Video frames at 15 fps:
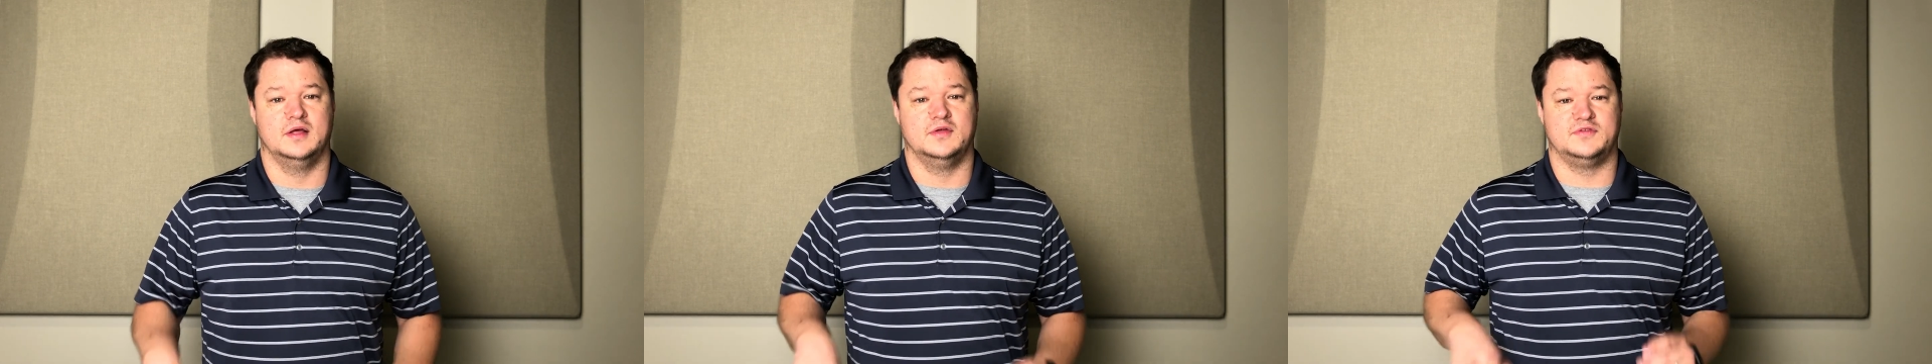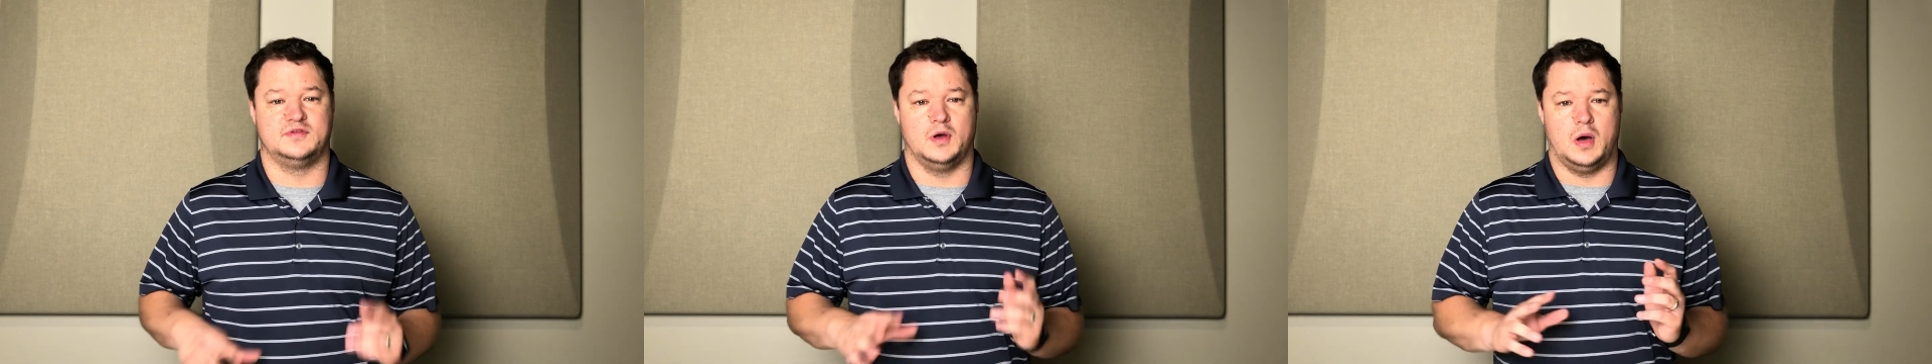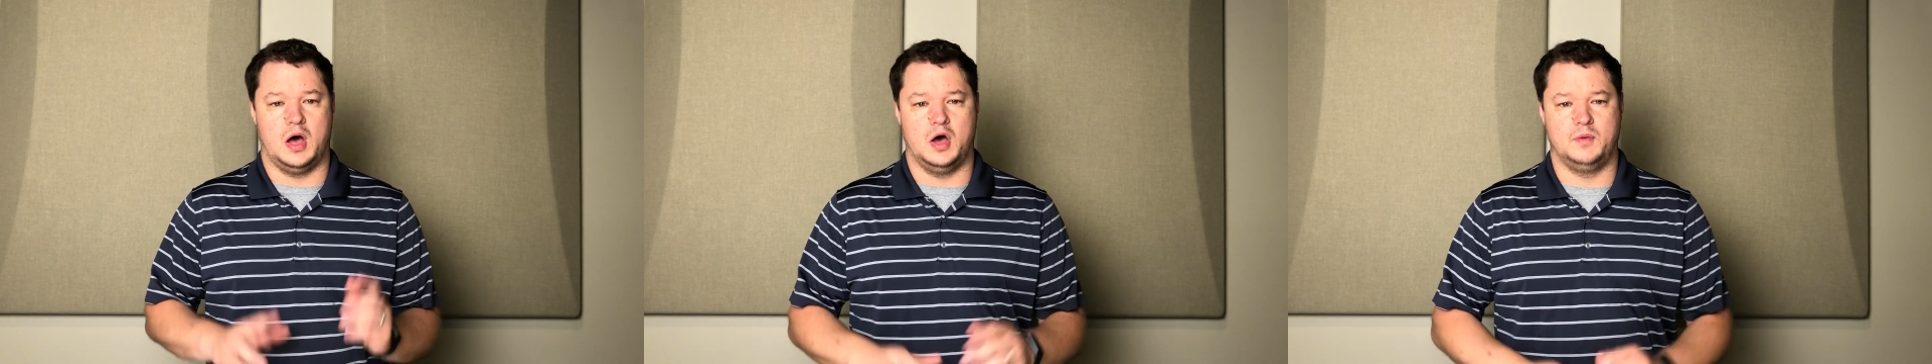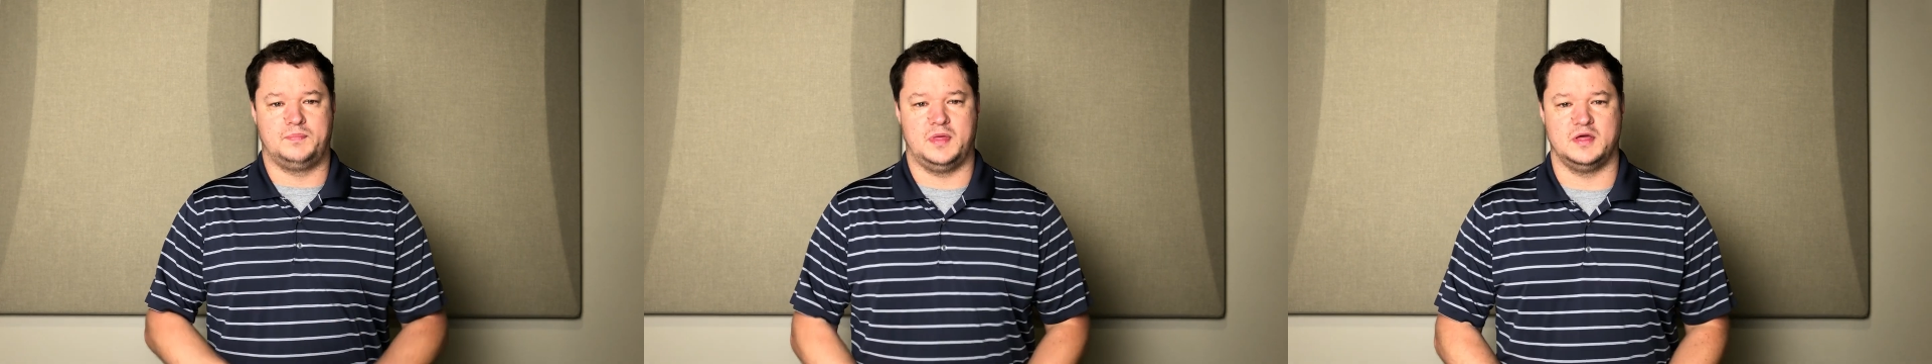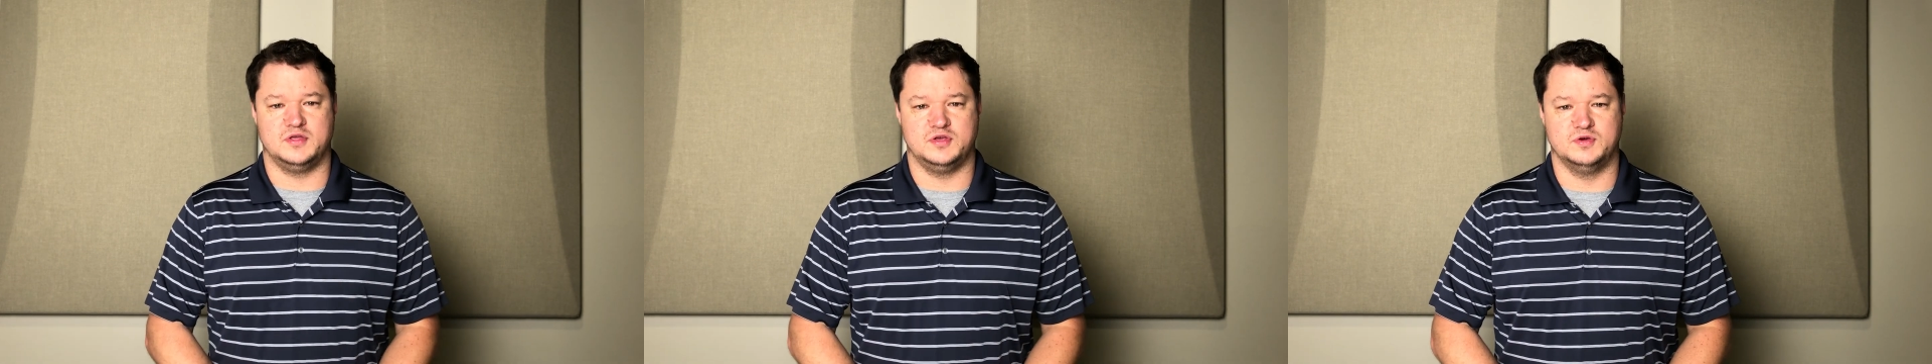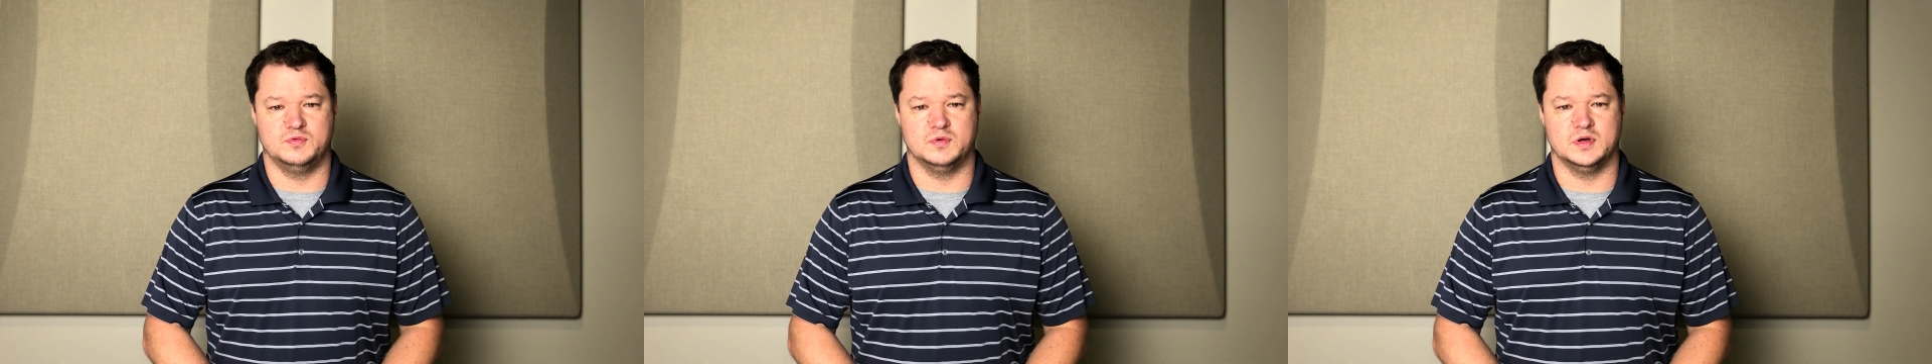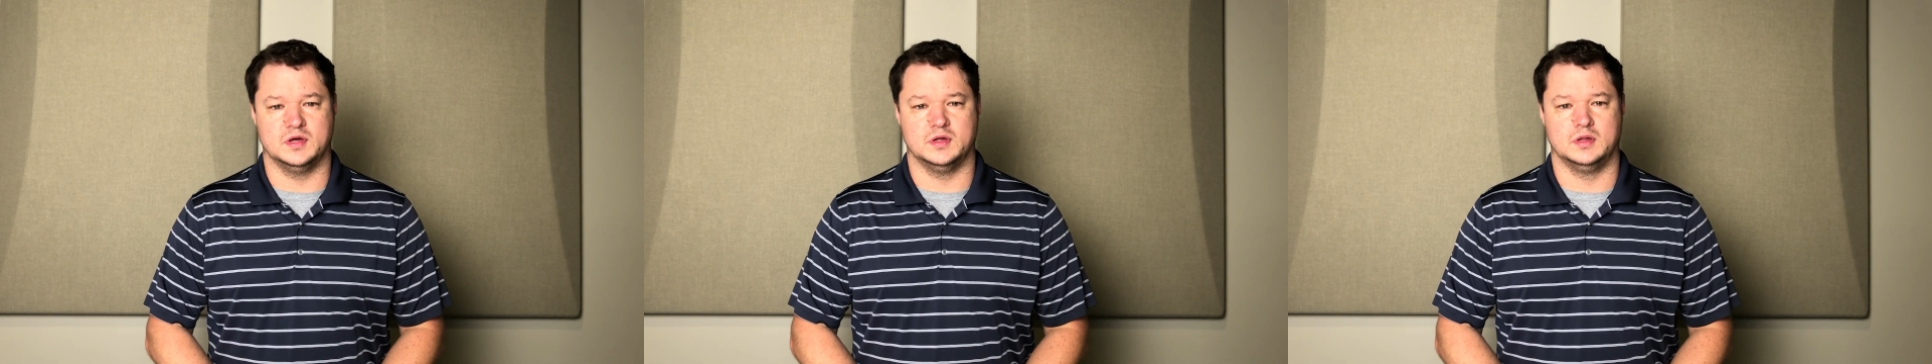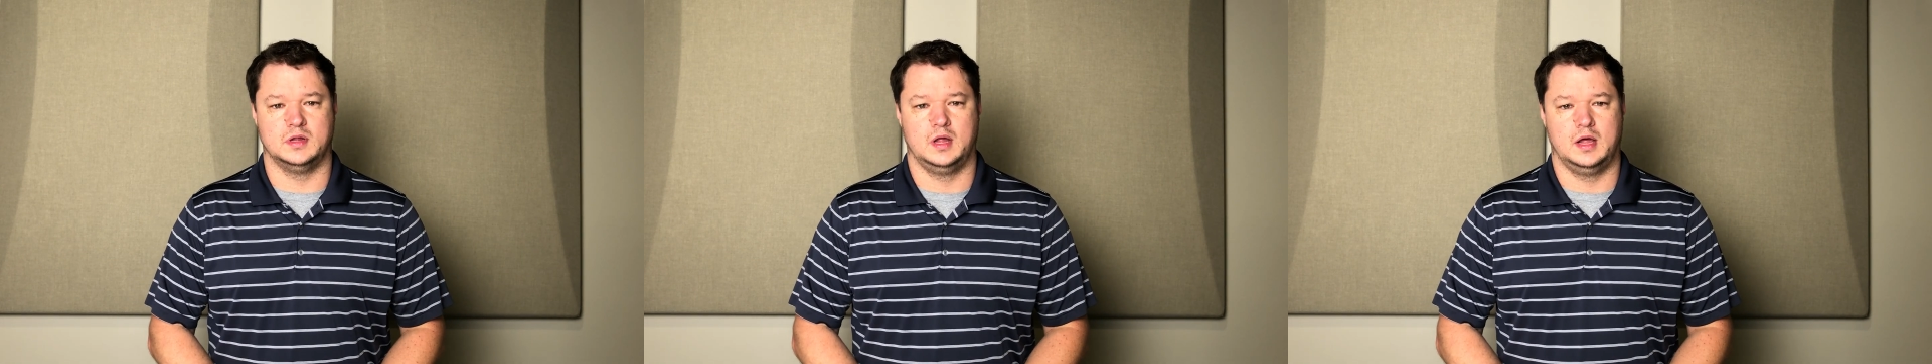So I hope that you
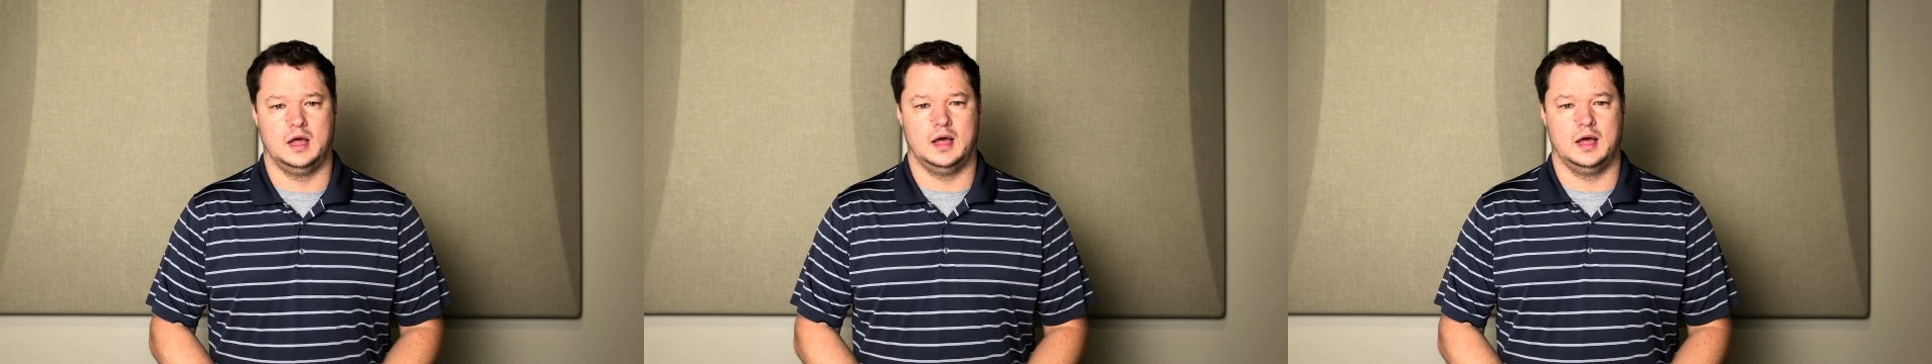will